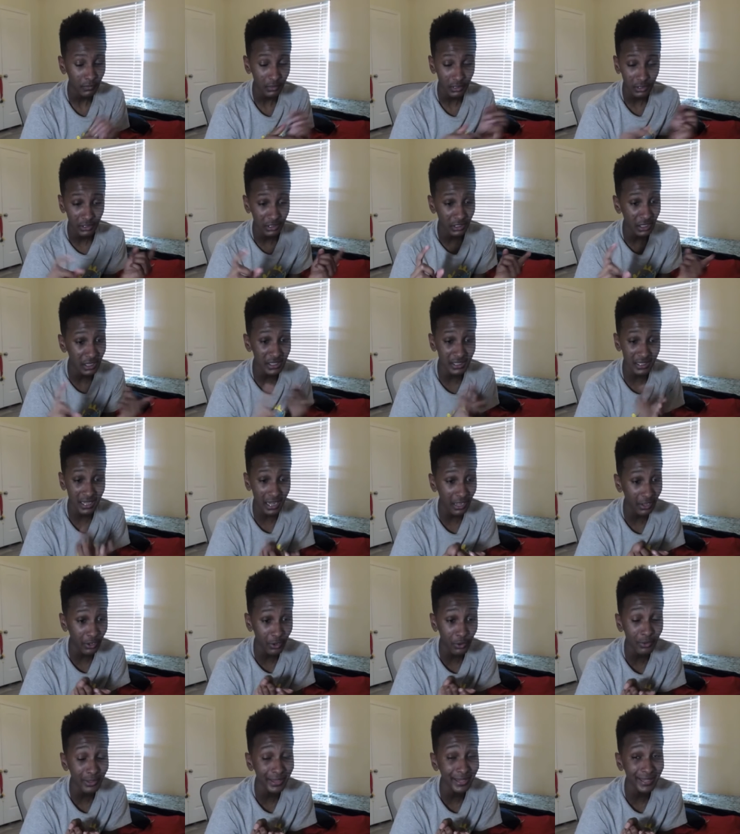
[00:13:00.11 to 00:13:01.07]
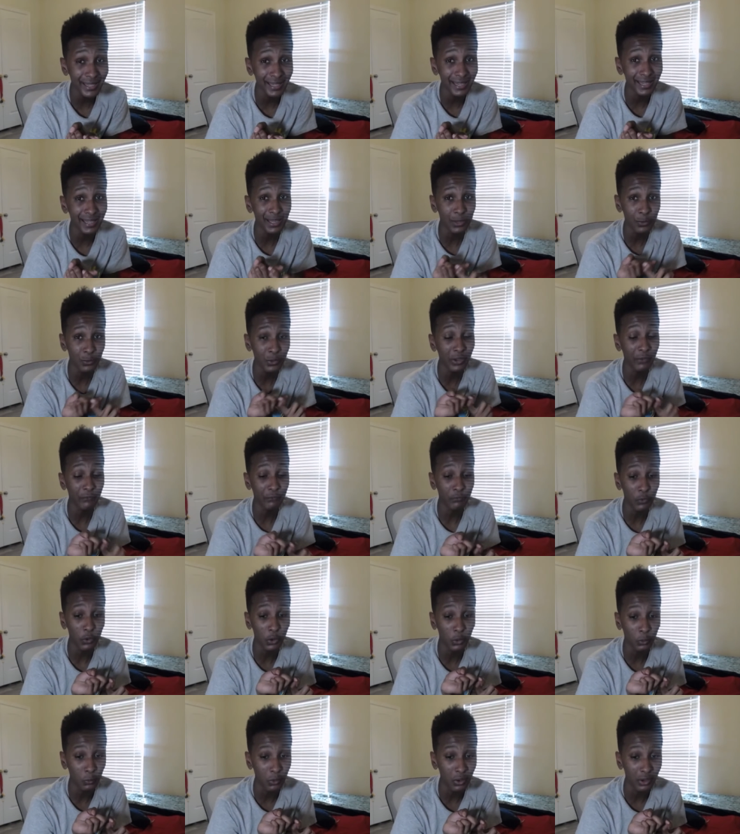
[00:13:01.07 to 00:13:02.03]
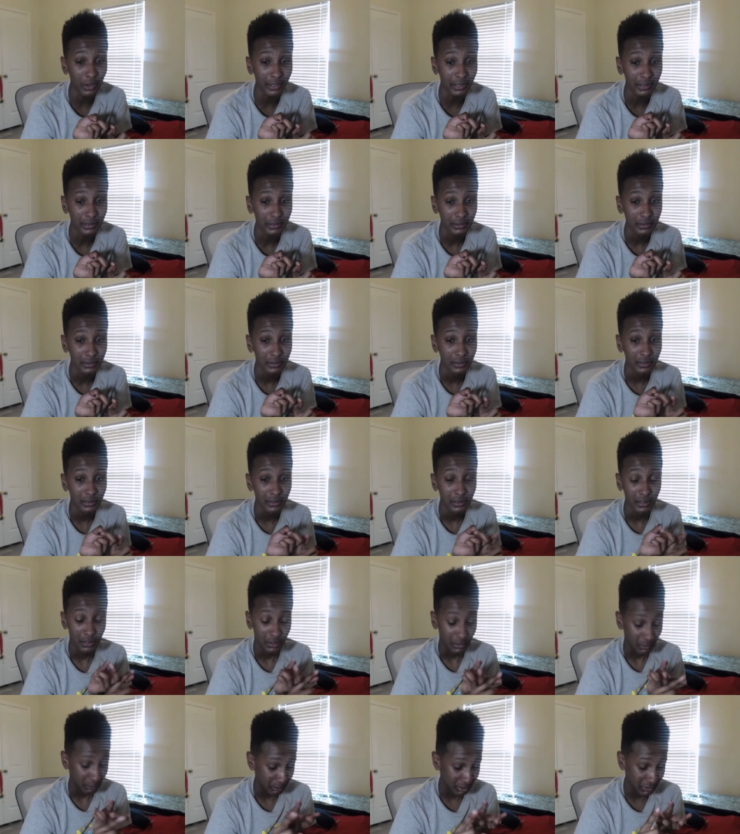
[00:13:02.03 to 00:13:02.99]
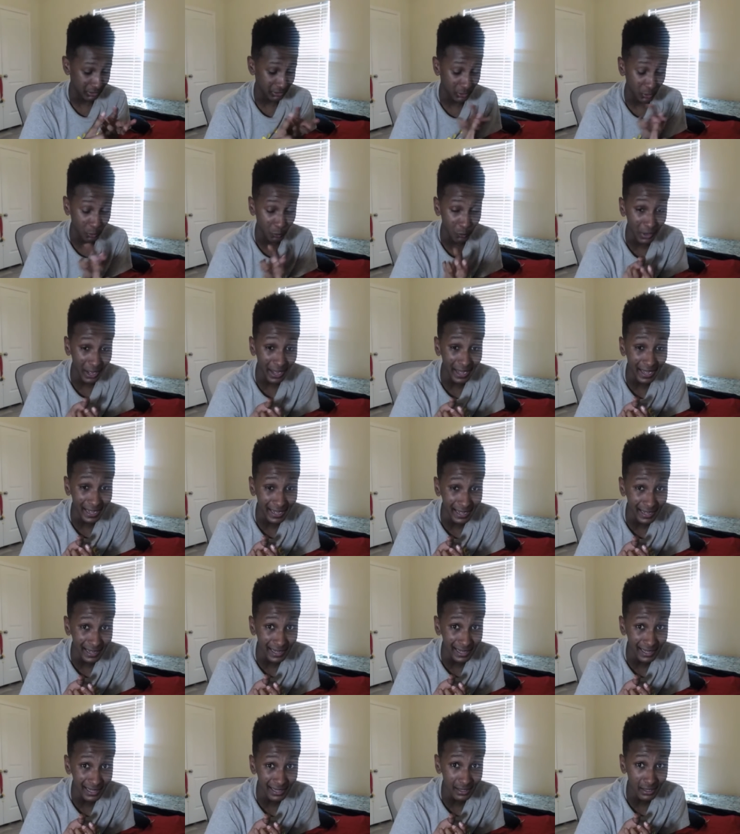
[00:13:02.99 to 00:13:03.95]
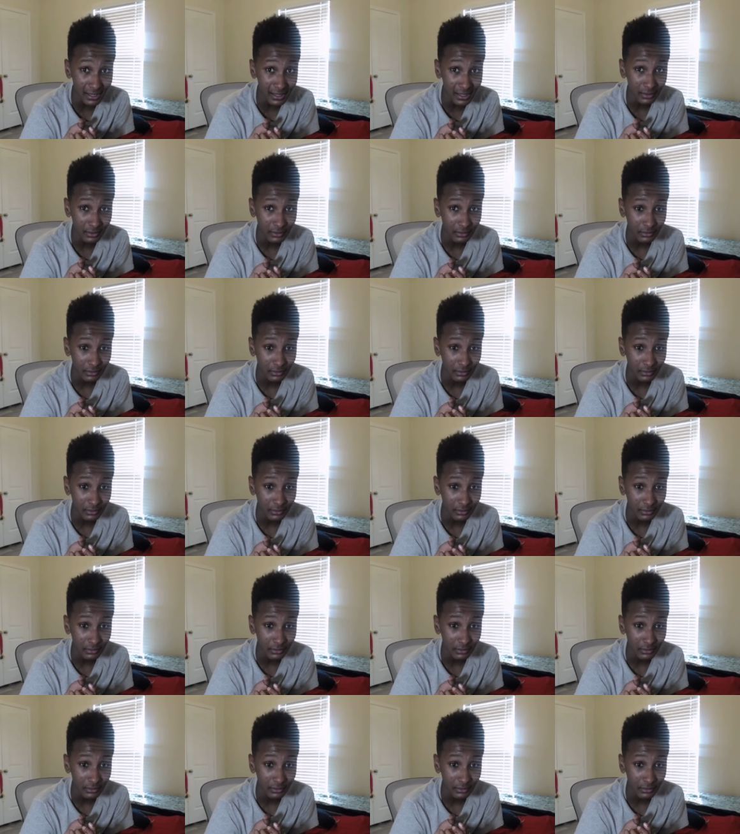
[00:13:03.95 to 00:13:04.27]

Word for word: Because not only did he win 4 1, but the way it ended,